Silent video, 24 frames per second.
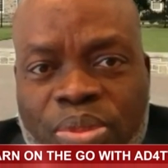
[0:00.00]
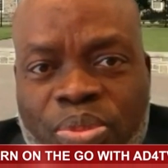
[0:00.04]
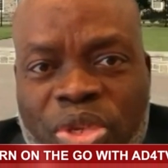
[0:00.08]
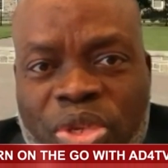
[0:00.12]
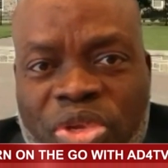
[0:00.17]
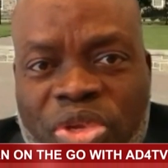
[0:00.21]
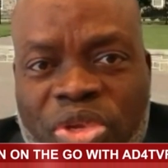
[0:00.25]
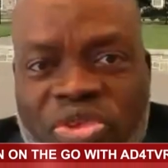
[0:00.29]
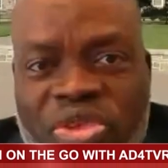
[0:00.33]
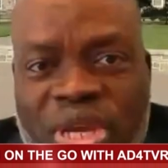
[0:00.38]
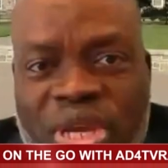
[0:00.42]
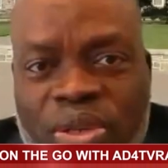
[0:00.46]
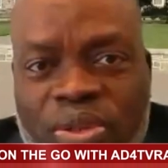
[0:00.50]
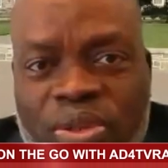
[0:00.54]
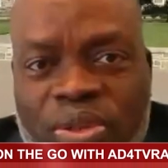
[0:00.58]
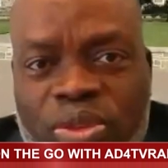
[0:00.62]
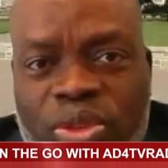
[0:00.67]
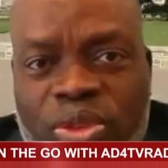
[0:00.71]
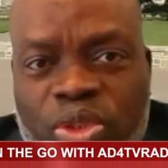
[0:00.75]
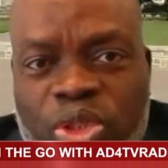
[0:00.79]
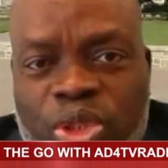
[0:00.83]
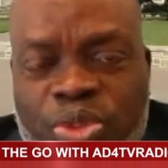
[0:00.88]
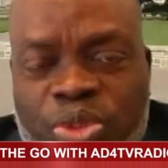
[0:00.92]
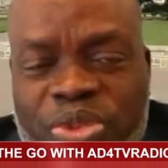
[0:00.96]
Mr.
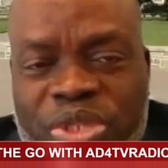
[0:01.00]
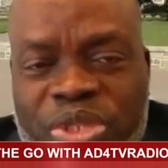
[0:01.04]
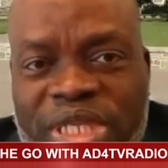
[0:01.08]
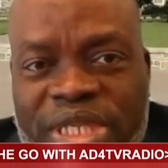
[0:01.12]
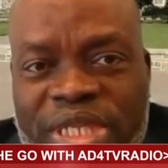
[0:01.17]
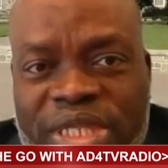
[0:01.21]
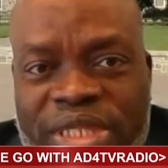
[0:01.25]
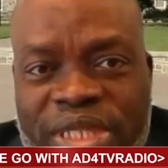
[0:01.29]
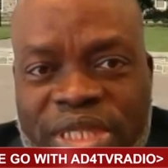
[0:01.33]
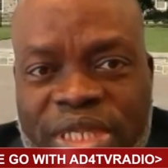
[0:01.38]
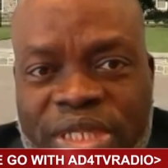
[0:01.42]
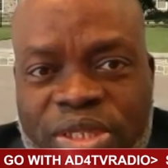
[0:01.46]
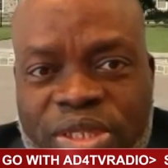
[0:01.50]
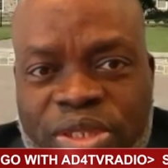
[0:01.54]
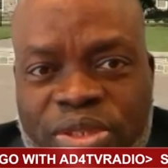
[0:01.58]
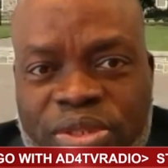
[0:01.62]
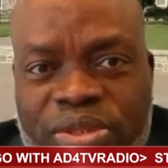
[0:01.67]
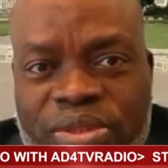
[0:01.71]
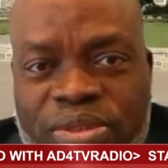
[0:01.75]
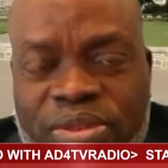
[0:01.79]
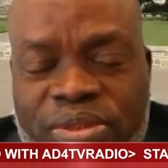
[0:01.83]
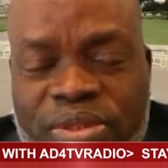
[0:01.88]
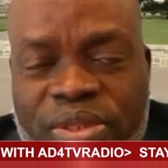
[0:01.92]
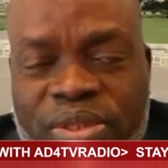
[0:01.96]
Ojo's
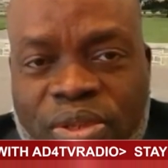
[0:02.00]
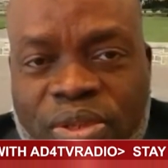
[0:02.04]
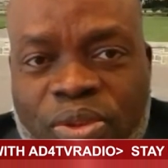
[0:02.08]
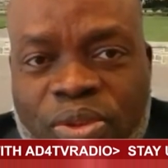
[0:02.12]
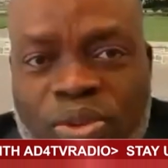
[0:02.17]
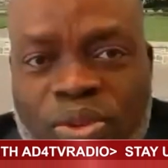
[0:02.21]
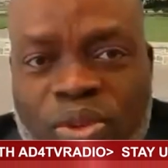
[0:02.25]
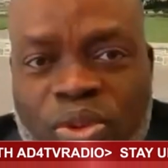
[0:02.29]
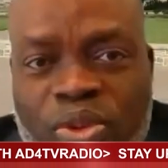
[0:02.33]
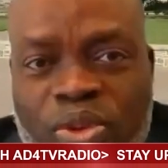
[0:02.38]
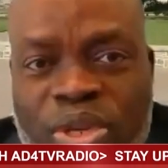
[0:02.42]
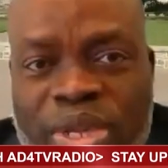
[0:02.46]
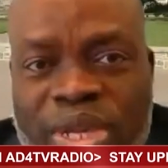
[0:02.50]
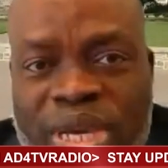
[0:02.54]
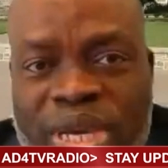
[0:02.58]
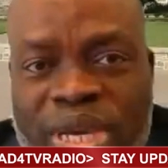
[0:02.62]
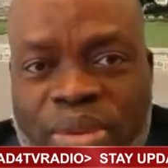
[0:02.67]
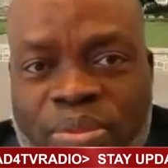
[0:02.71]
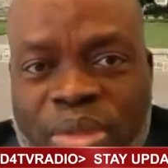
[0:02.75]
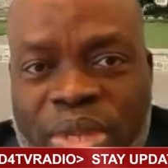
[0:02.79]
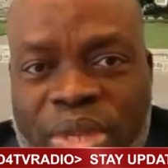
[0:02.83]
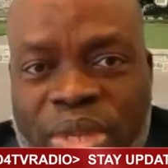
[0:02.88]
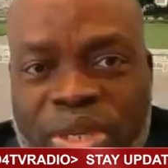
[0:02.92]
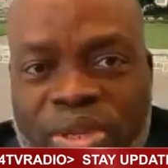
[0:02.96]
presentation on
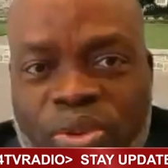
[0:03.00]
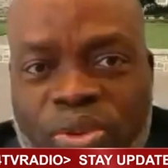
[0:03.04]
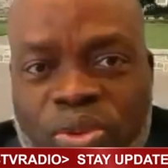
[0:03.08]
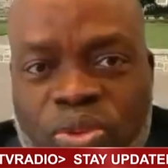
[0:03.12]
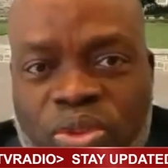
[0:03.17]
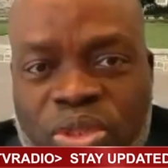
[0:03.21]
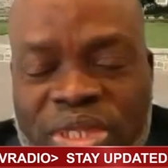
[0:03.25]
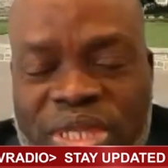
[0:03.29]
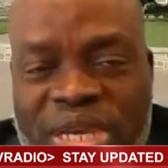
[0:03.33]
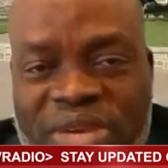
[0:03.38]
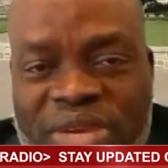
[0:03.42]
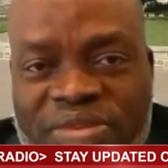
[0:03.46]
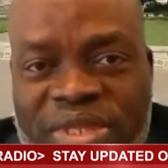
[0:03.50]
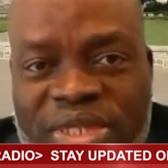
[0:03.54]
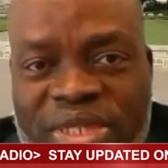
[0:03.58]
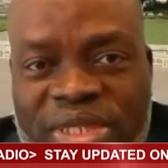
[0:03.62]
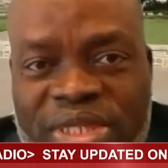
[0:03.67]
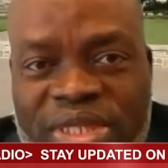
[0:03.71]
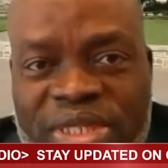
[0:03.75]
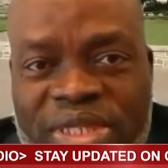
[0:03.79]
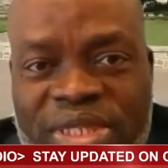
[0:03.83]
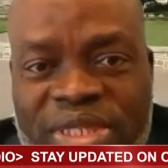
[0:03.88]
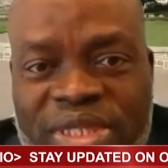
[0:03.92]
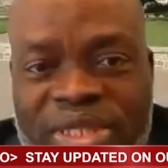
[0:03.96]
colonial medical
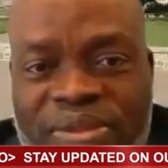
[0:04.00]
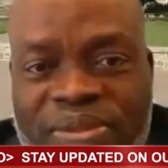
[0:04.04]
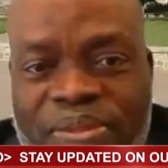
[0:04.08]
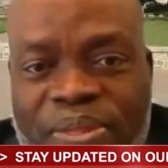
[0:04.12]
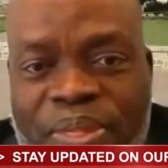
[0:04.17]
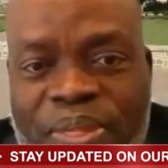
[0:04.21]
services.